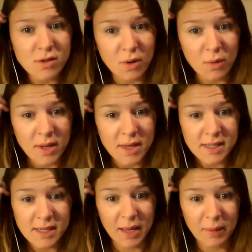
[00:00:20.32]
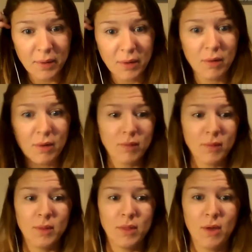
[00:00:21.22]
So today I want to go
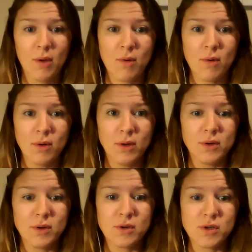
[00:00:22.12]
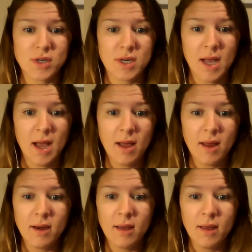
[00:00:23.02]
over with you your nutrition
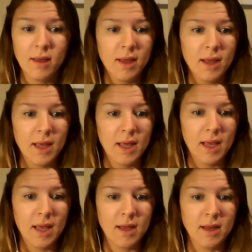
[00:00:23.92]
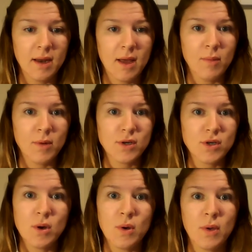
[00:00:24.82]
guide, and I want to
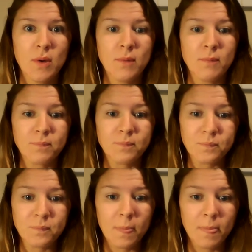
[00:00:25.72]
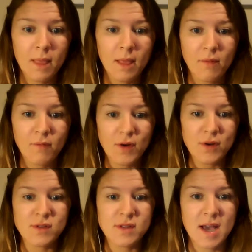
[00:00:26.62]
show you
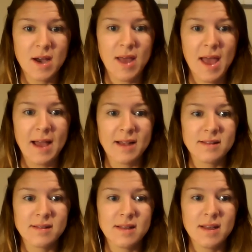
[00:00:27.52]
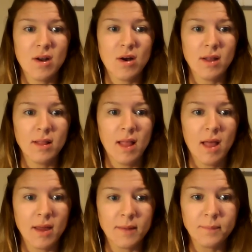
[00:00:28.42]
first how to access it
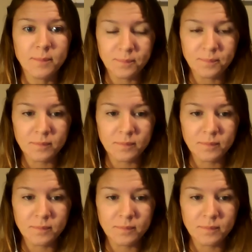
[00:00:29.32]
online